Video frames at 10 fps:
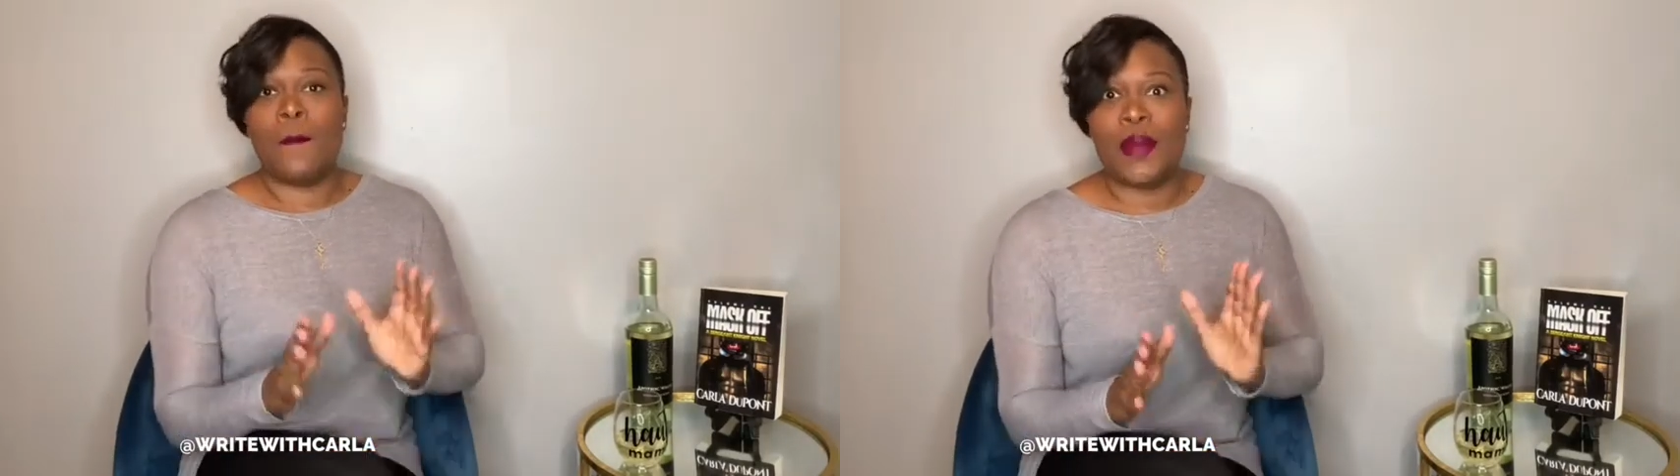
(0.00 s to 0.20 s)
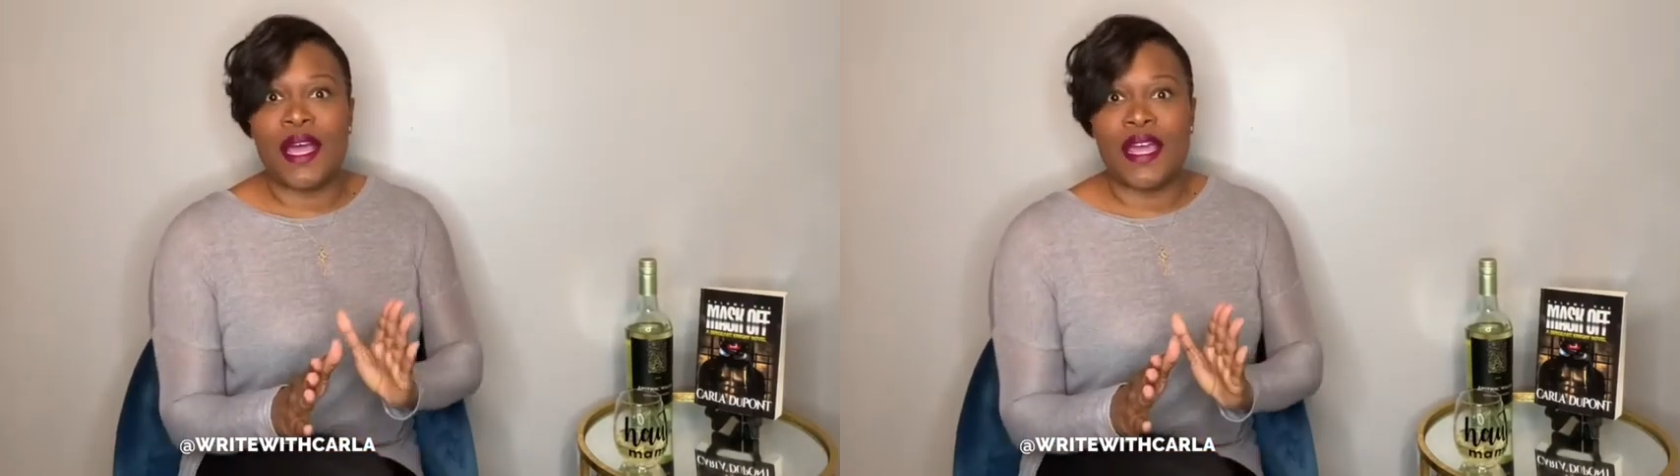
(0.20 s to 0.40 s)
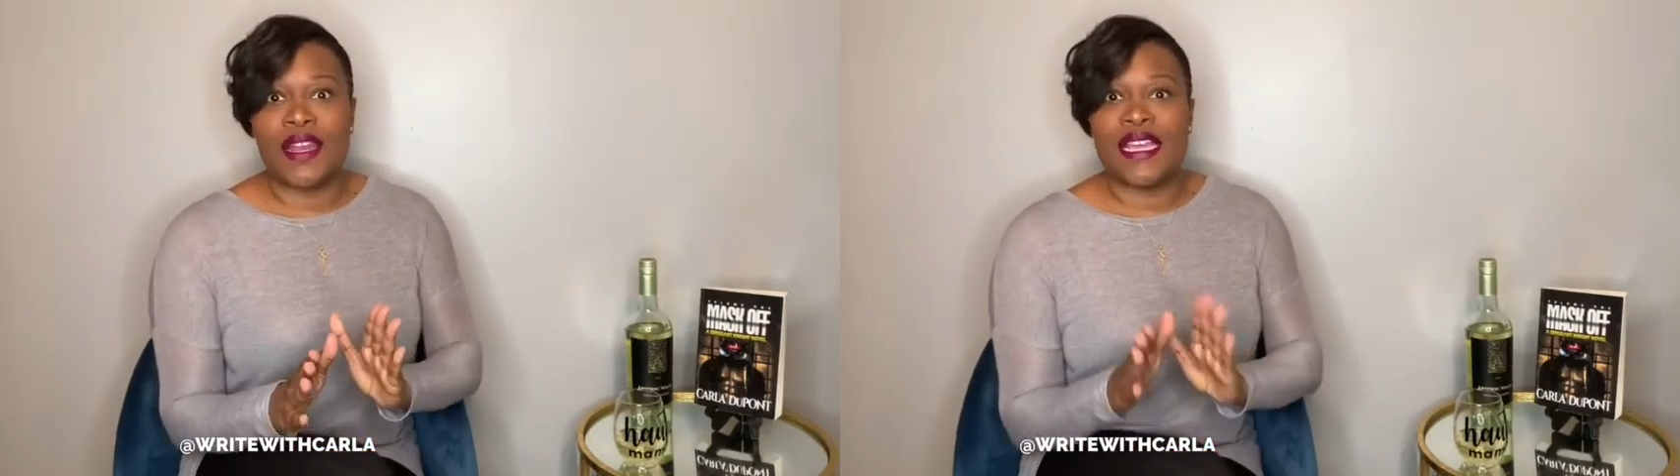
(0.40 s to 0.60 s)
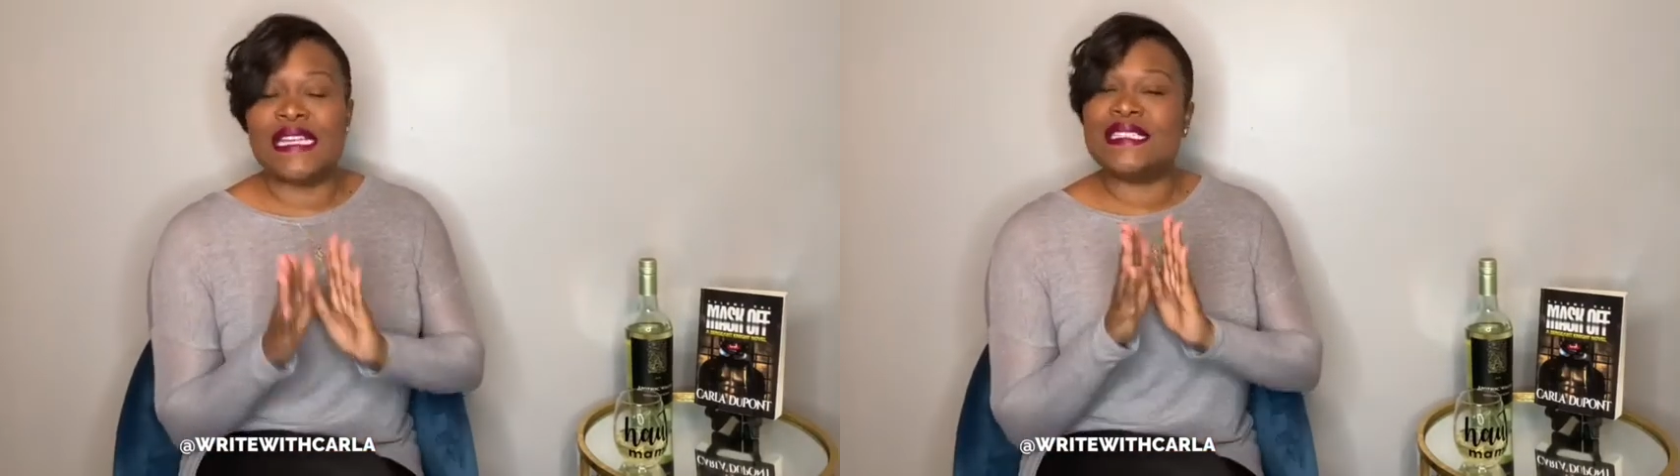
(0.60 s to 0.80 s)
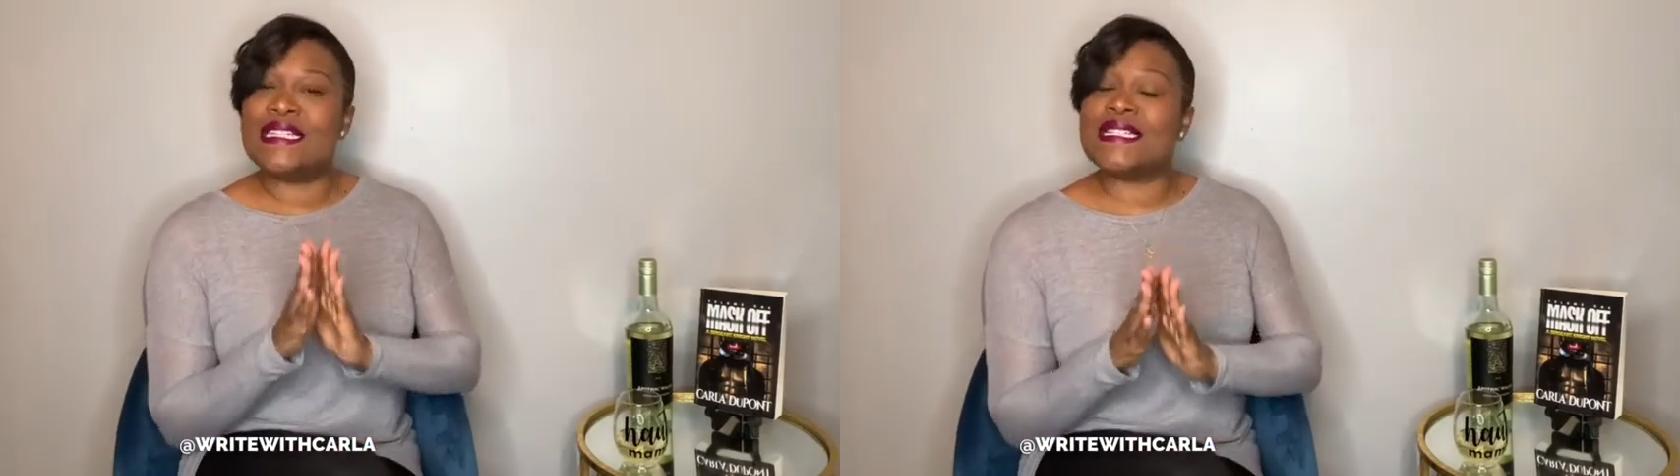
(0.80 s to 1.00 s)
but
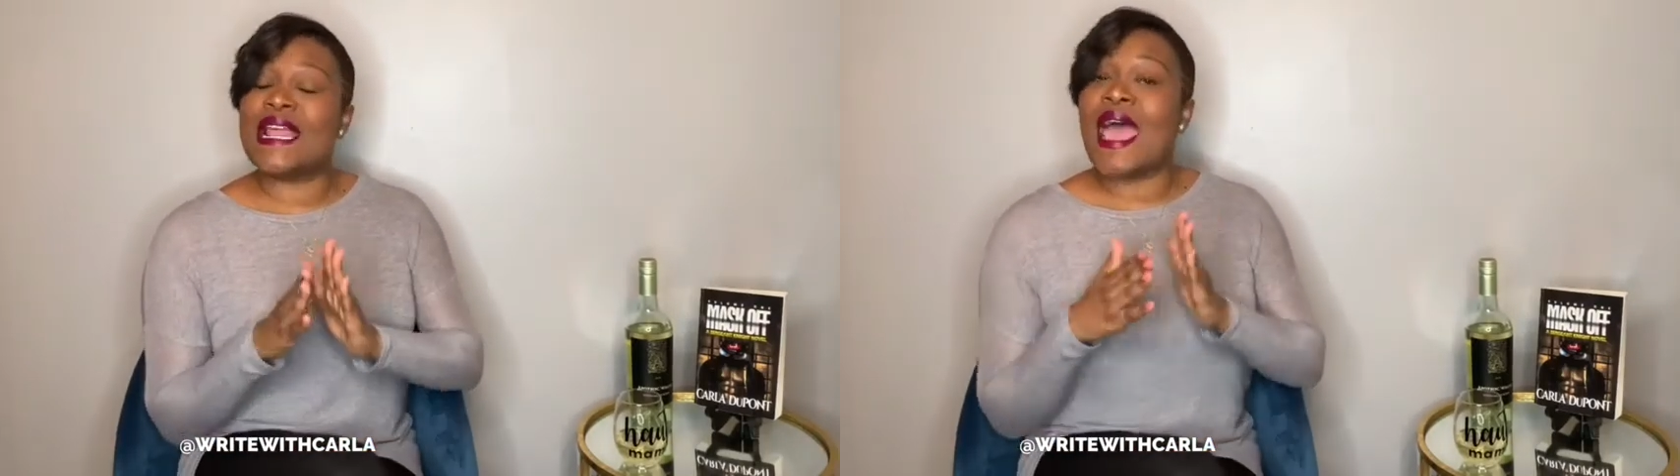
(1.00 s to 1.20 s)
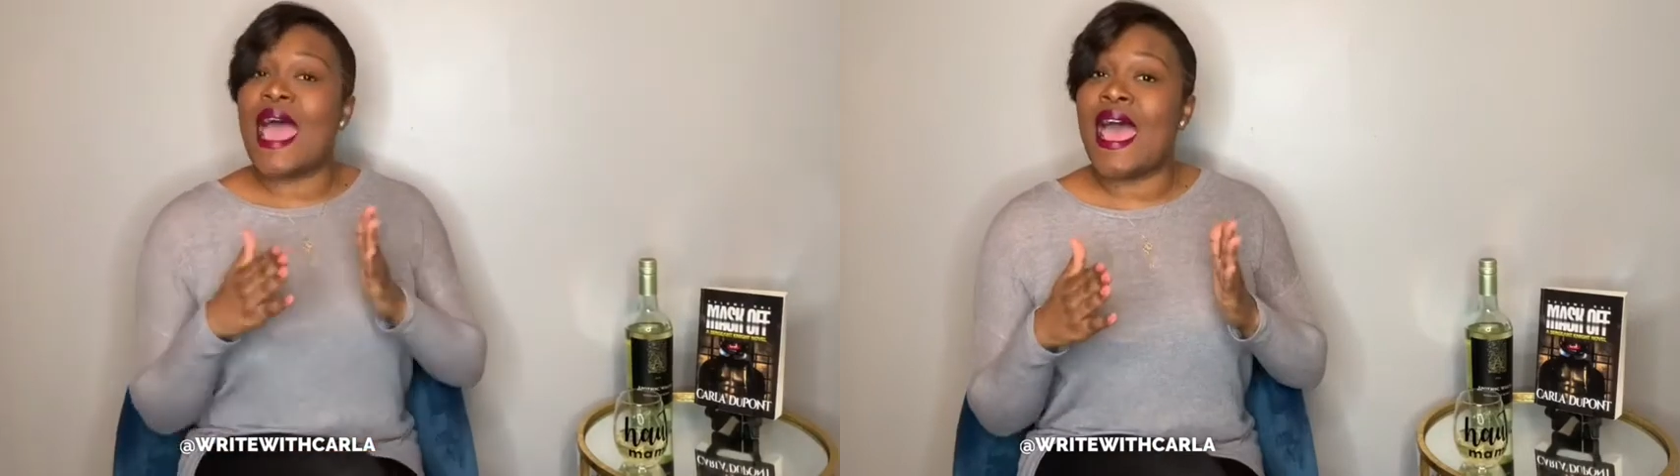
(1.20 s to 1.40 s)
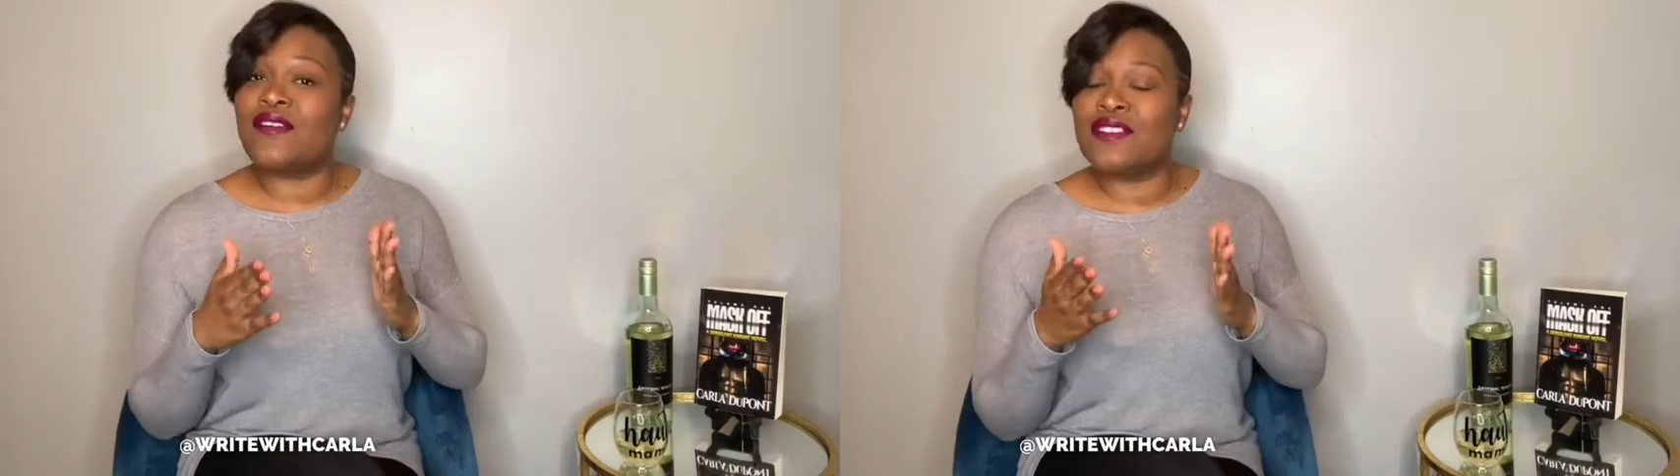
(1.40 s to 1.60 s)
it doesn't have